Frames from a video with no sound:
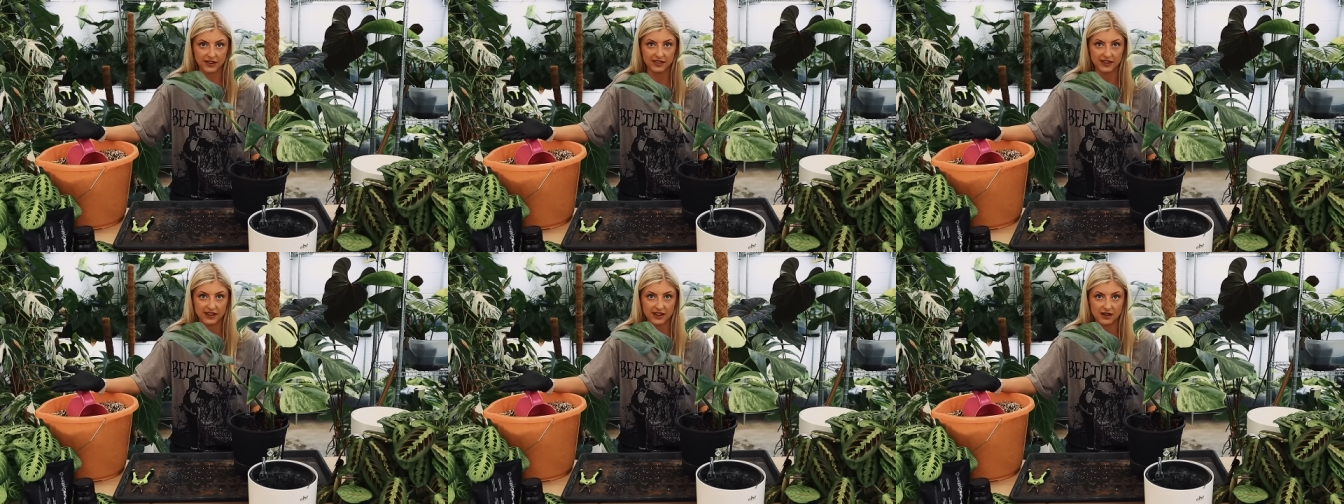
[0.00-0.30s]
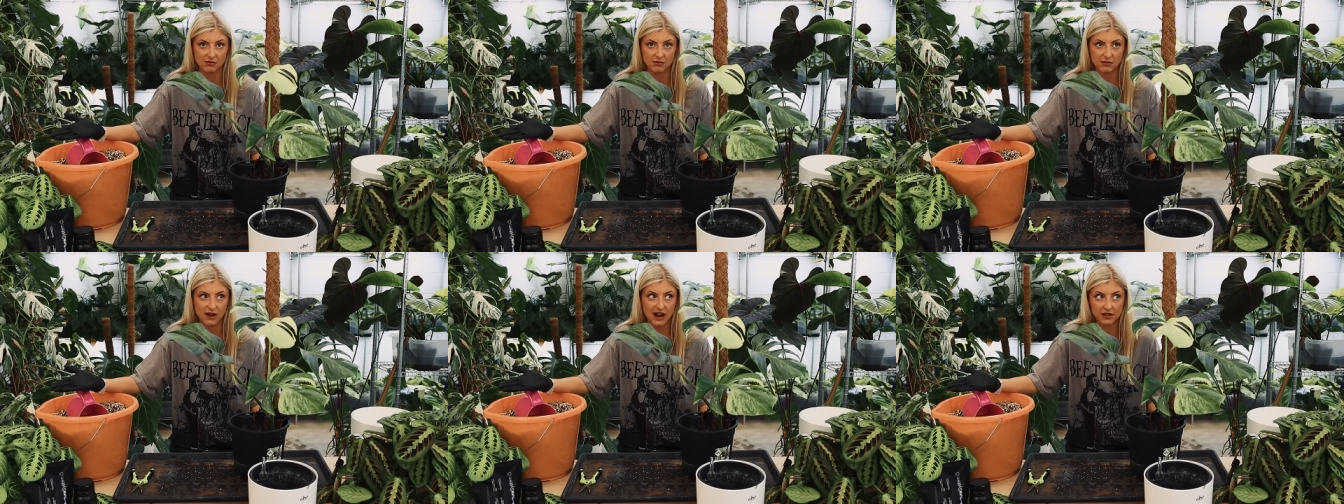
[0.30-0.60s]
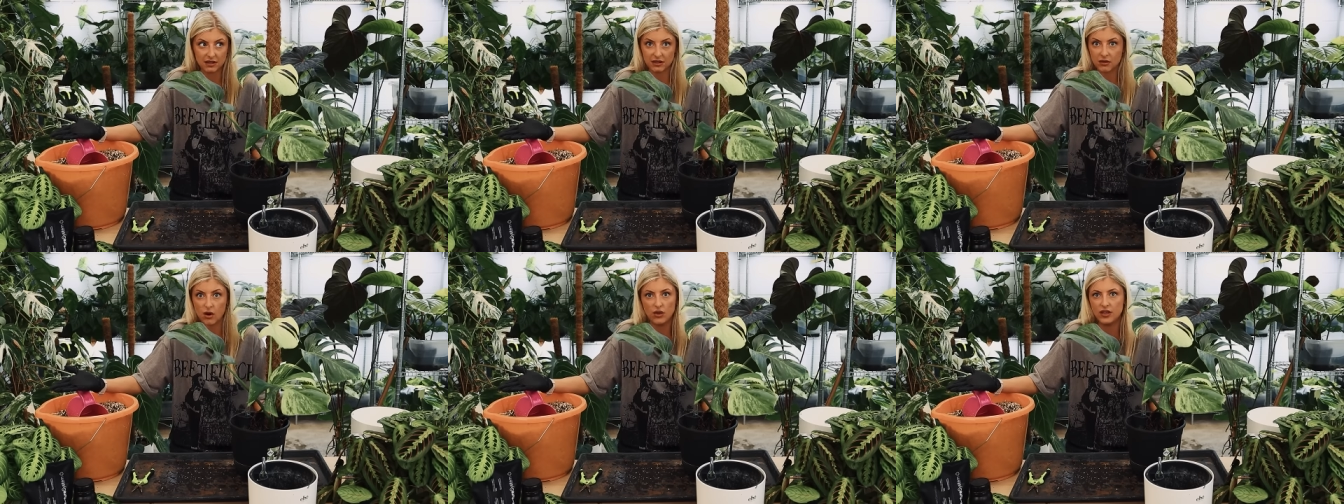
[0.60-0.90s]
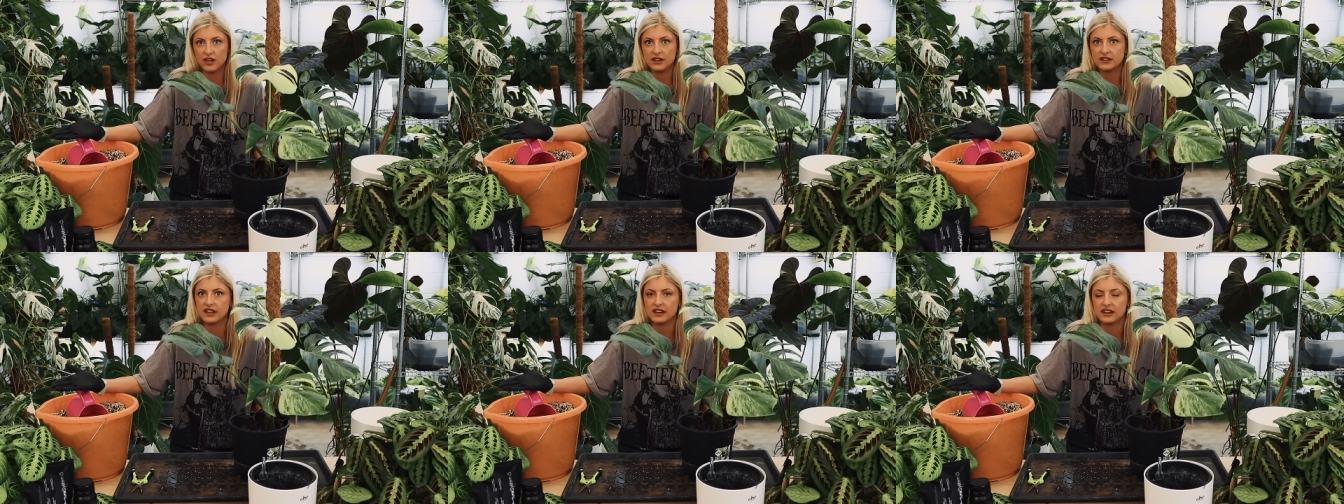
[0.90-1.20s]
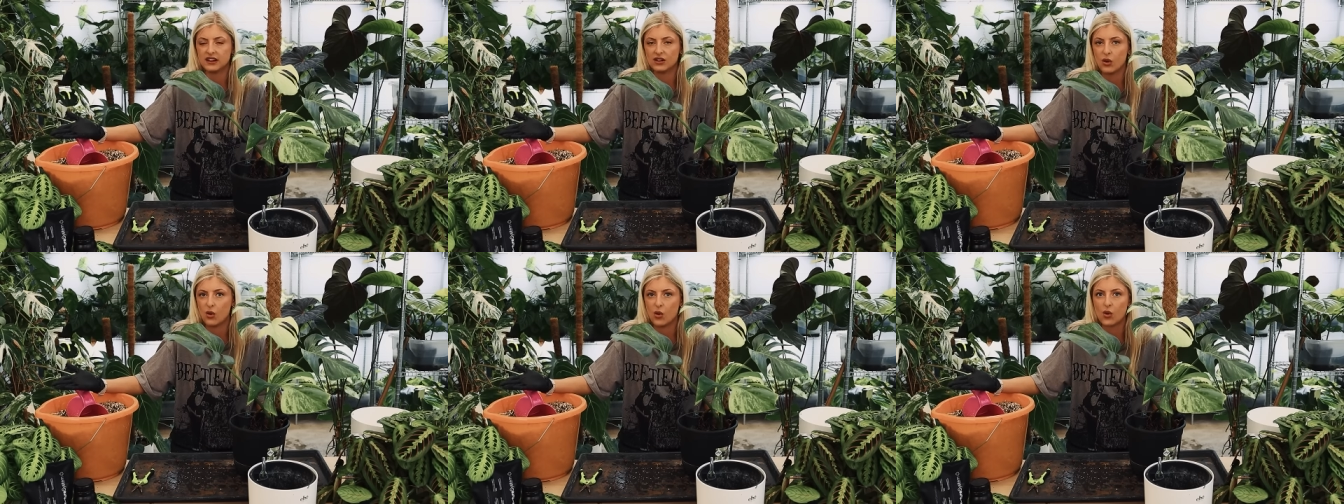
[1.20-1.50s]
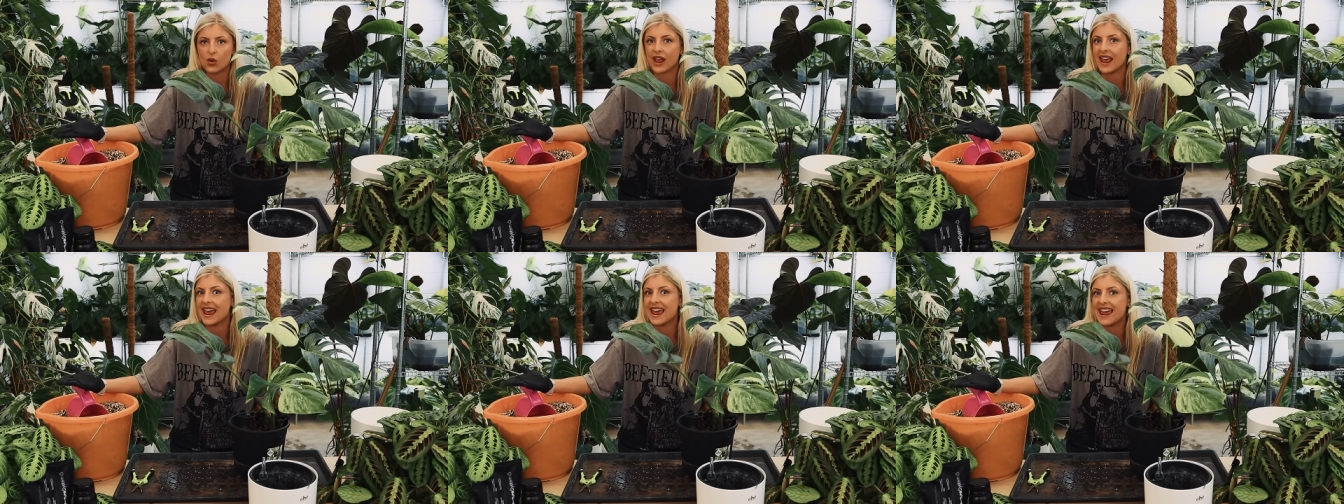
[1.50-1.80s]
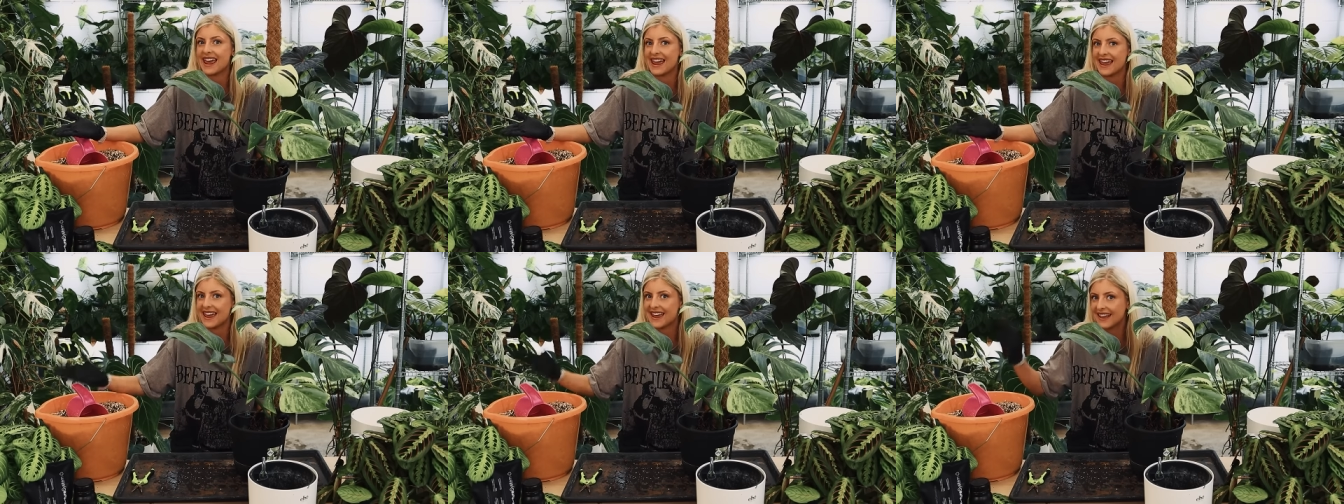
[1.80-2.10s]
and they I thought they did an
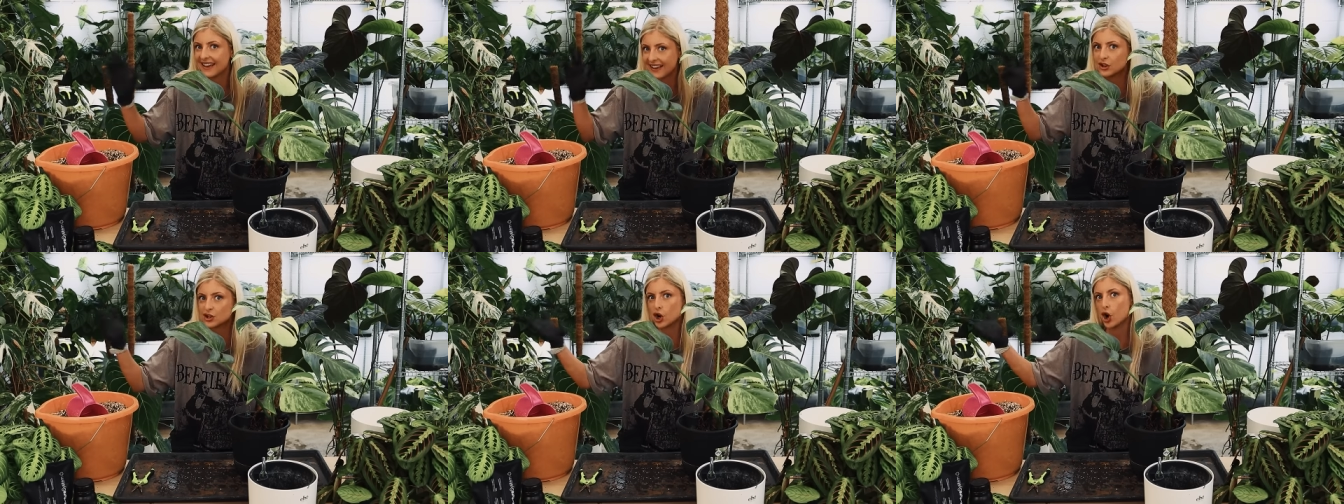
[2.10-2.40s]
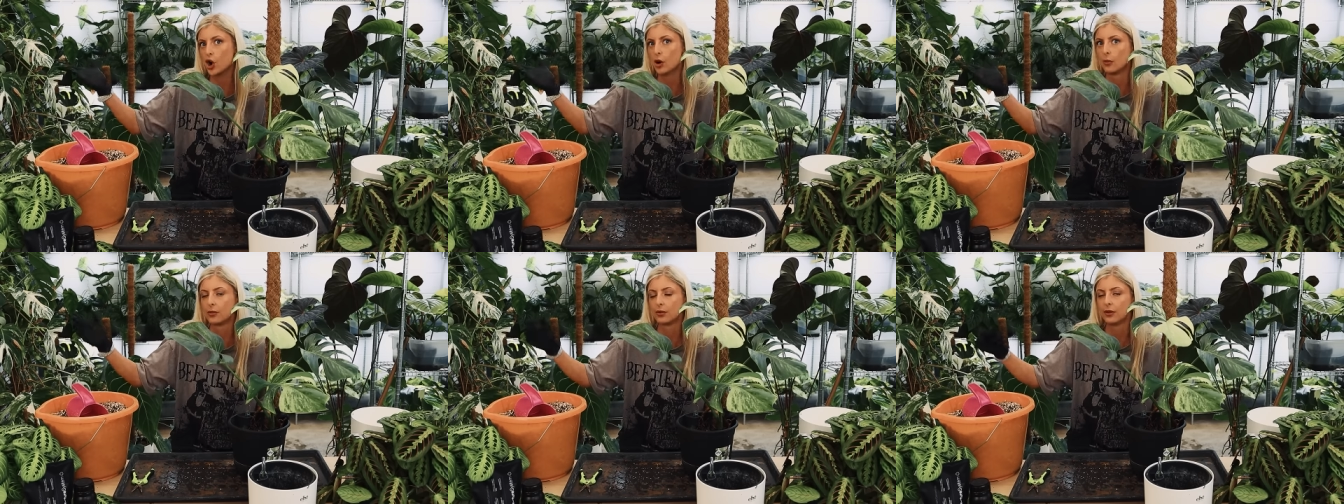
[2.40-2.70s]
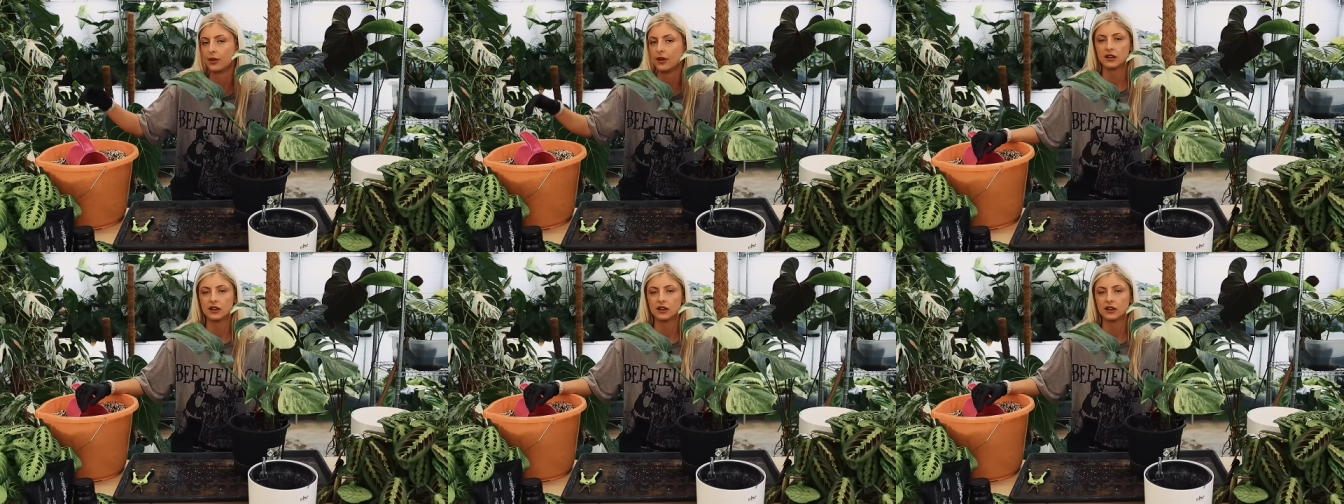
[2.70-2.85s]
okay job